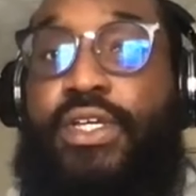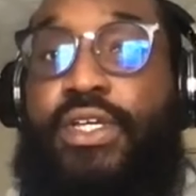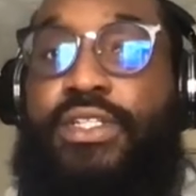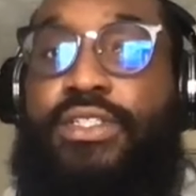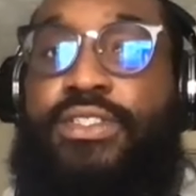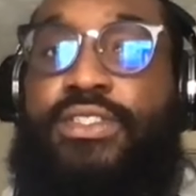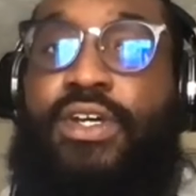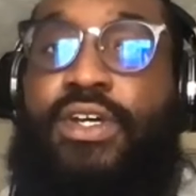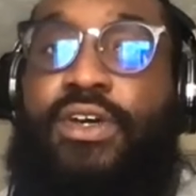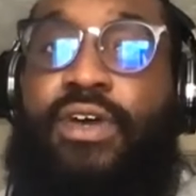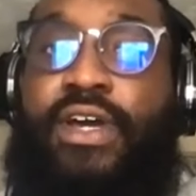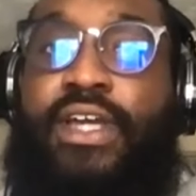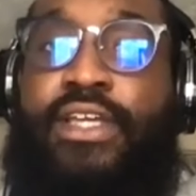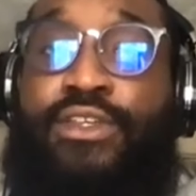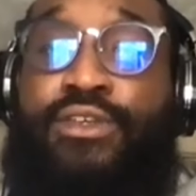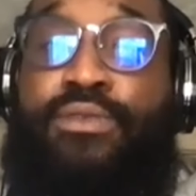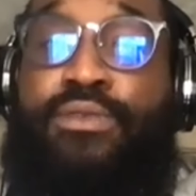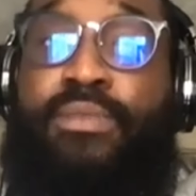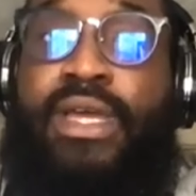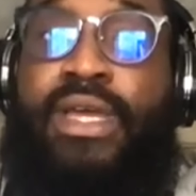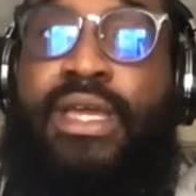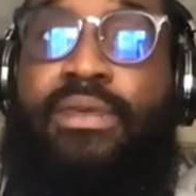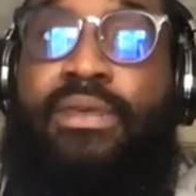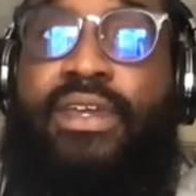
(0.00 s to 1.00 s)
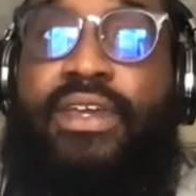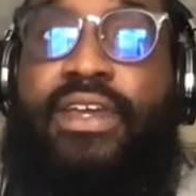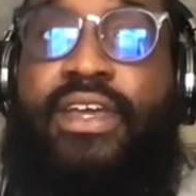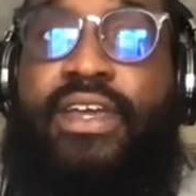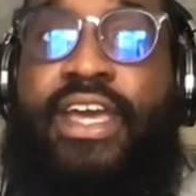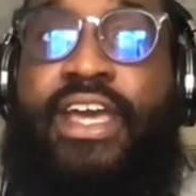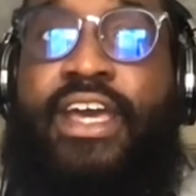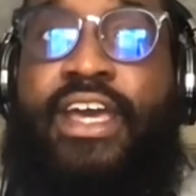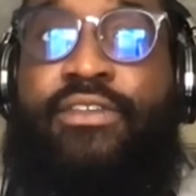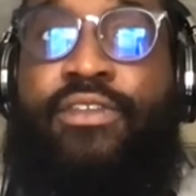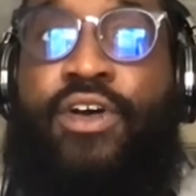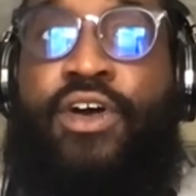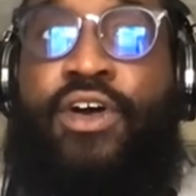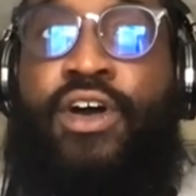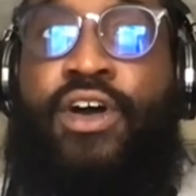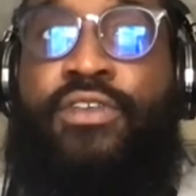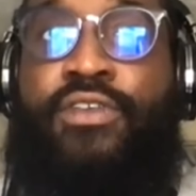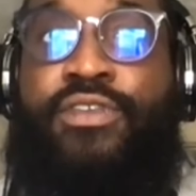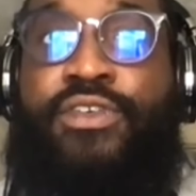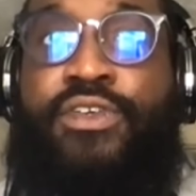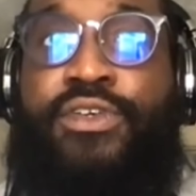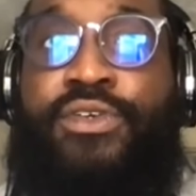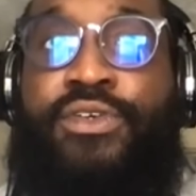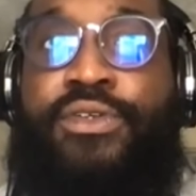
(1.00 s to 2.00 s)
So you maybe can have
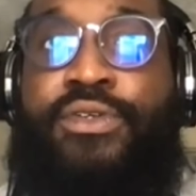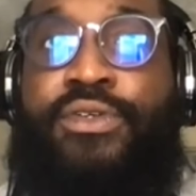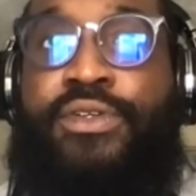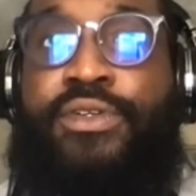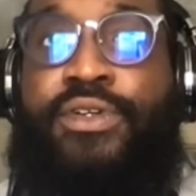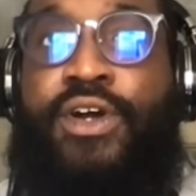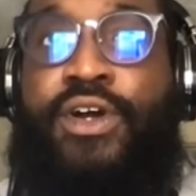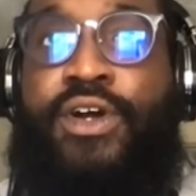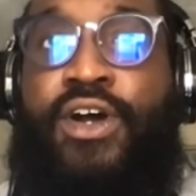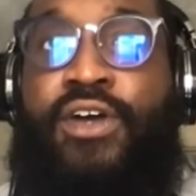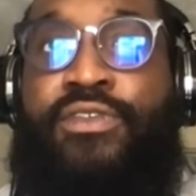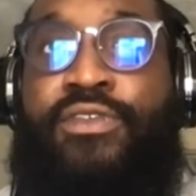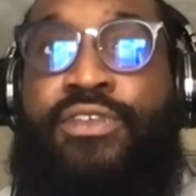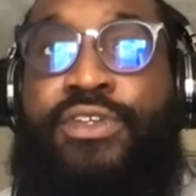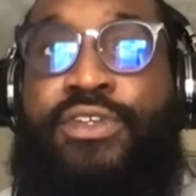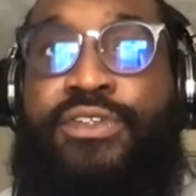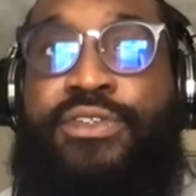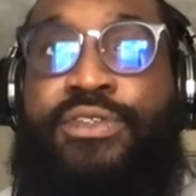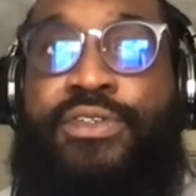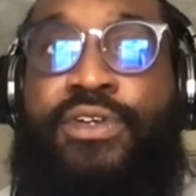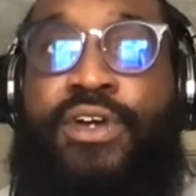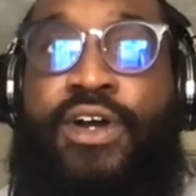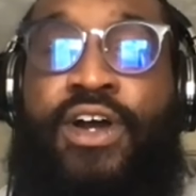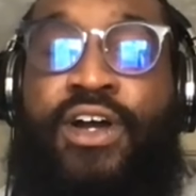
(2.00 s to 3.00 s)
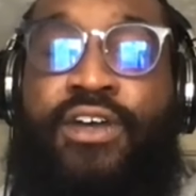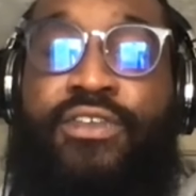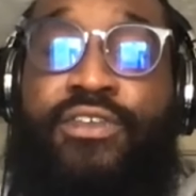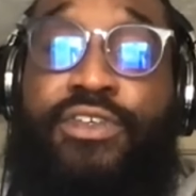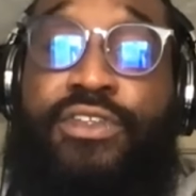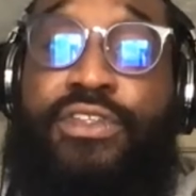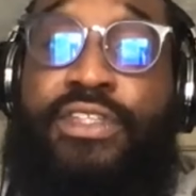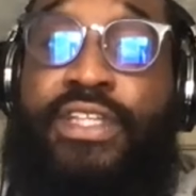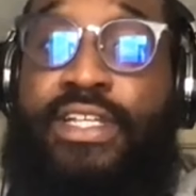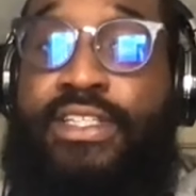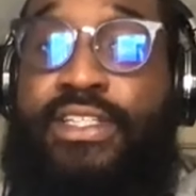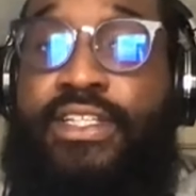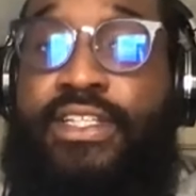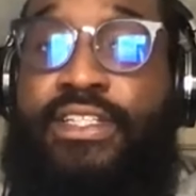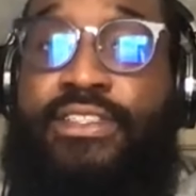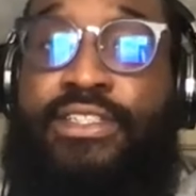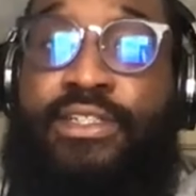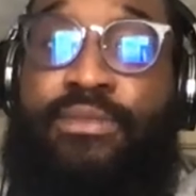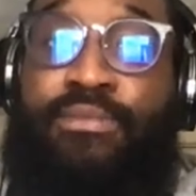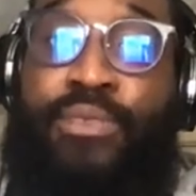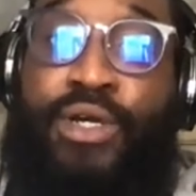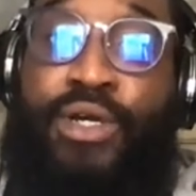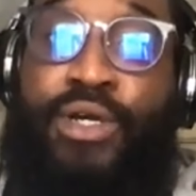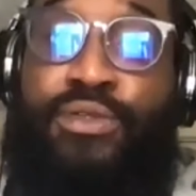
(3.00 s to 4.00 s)
all your tendons
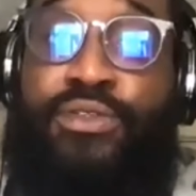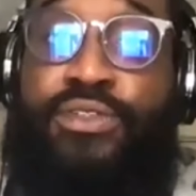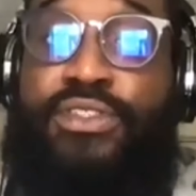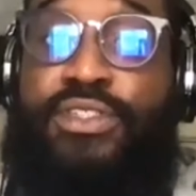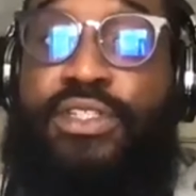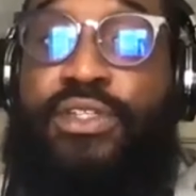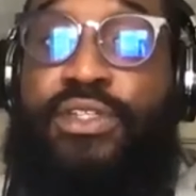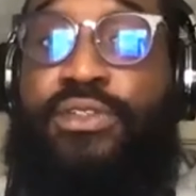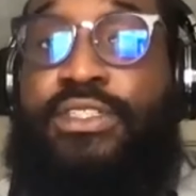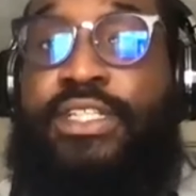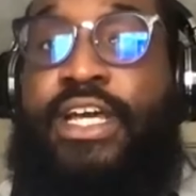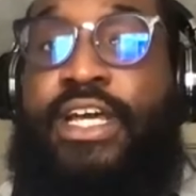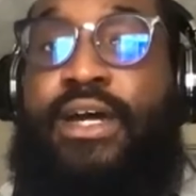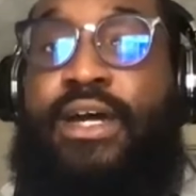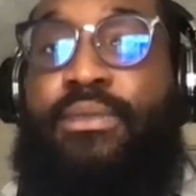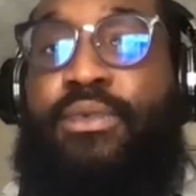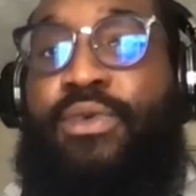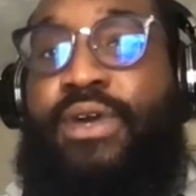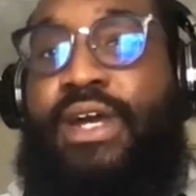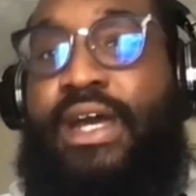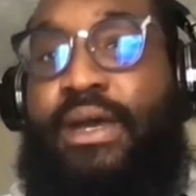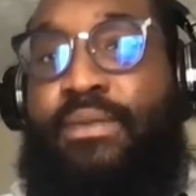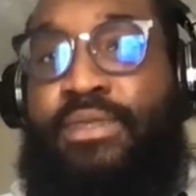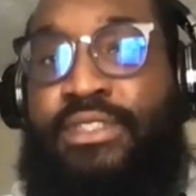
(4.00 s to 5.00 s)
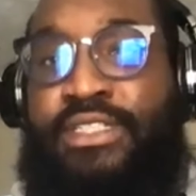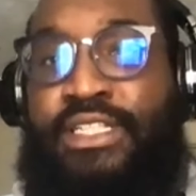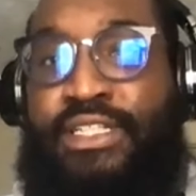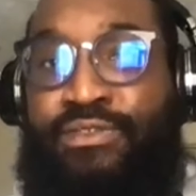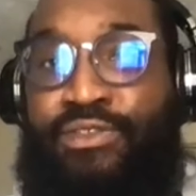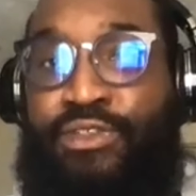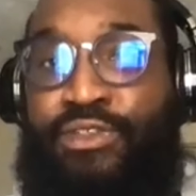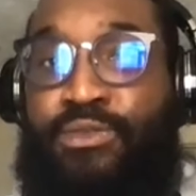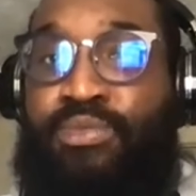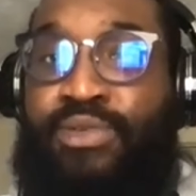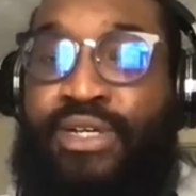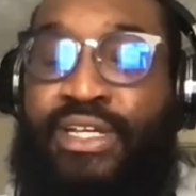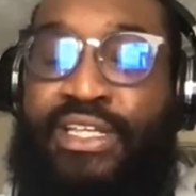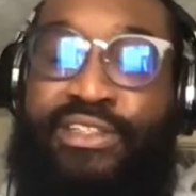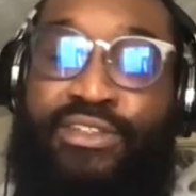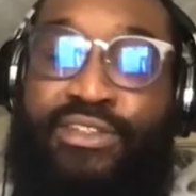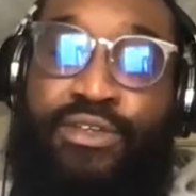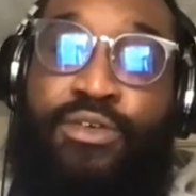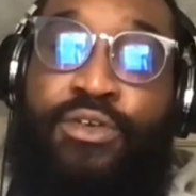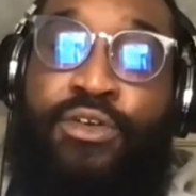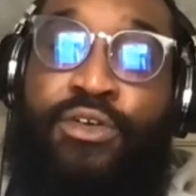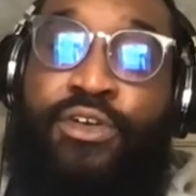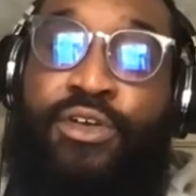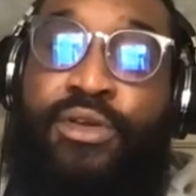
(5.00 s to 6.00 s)
and motor skills now, but what happens if you break
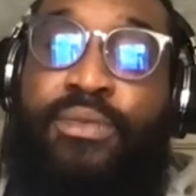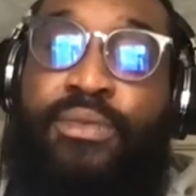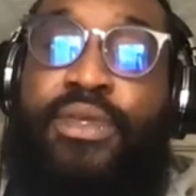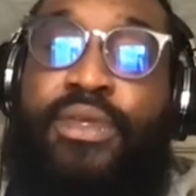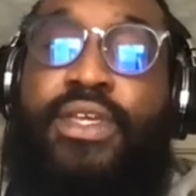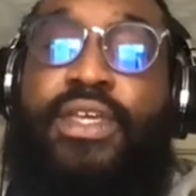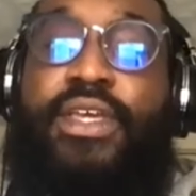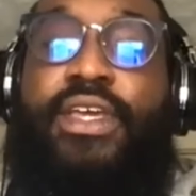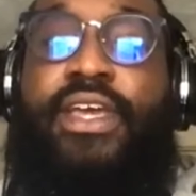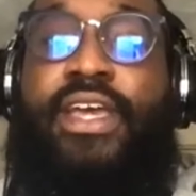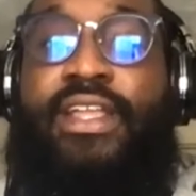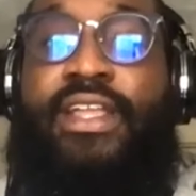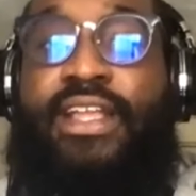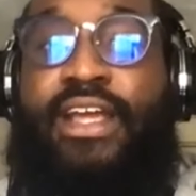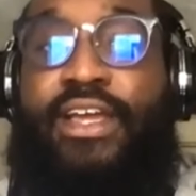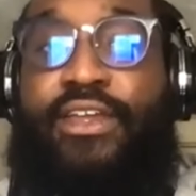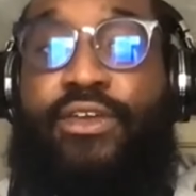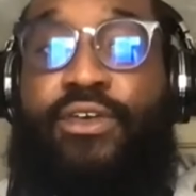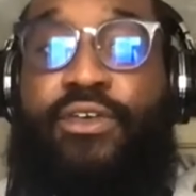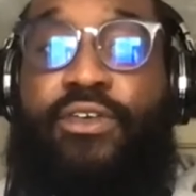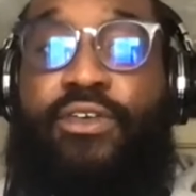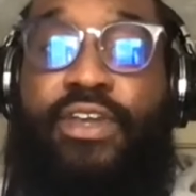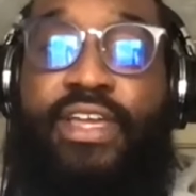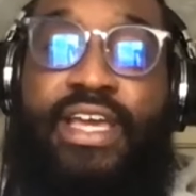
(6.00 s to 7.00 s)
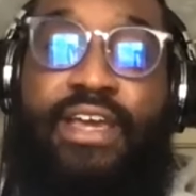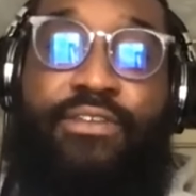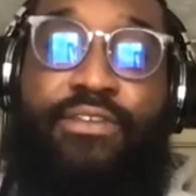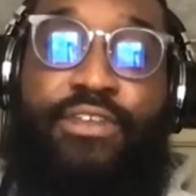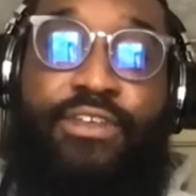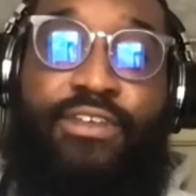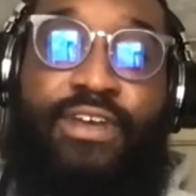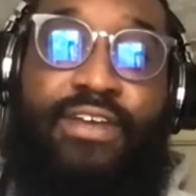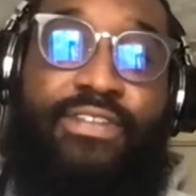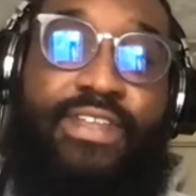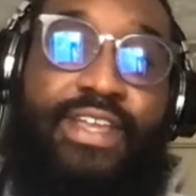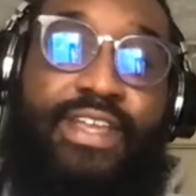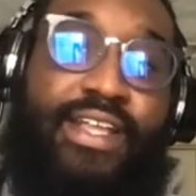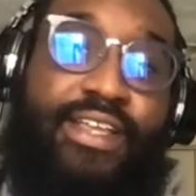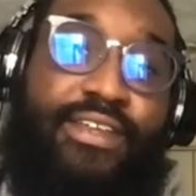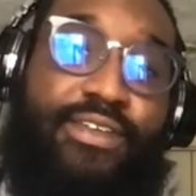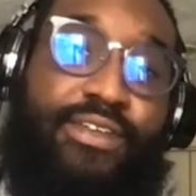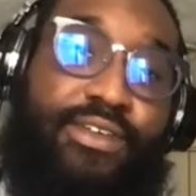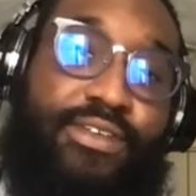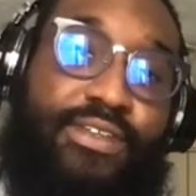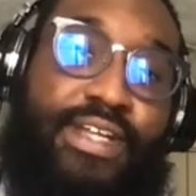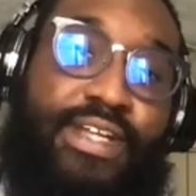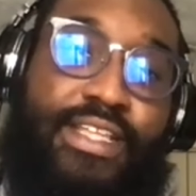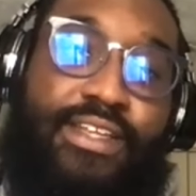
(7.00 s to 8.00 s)
your arm and now you only have your left hand?
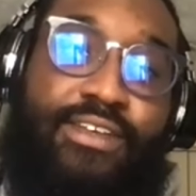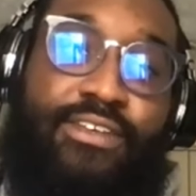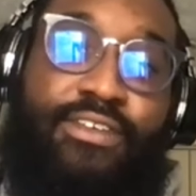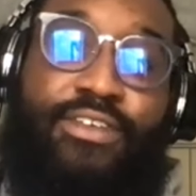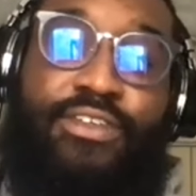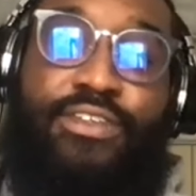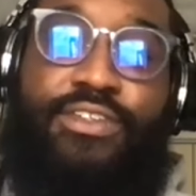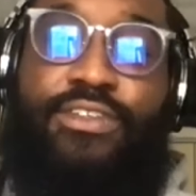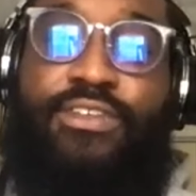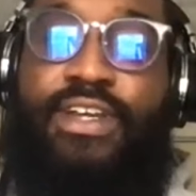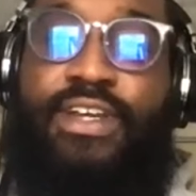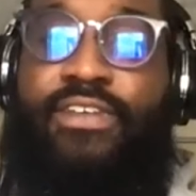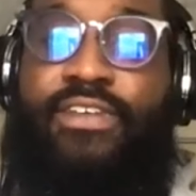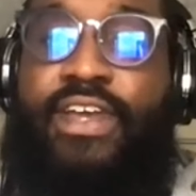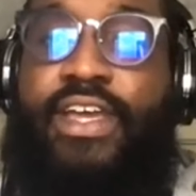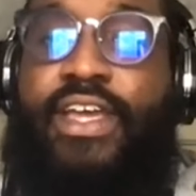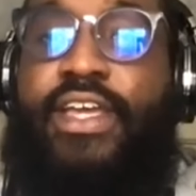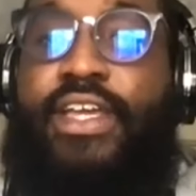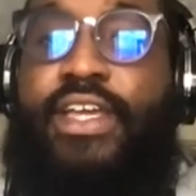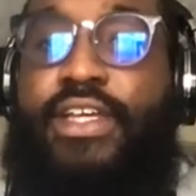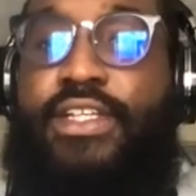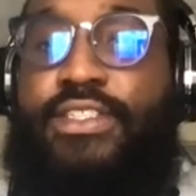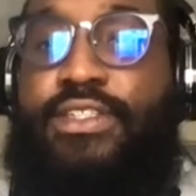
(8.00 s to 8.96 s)
You don't know how to use your left hand.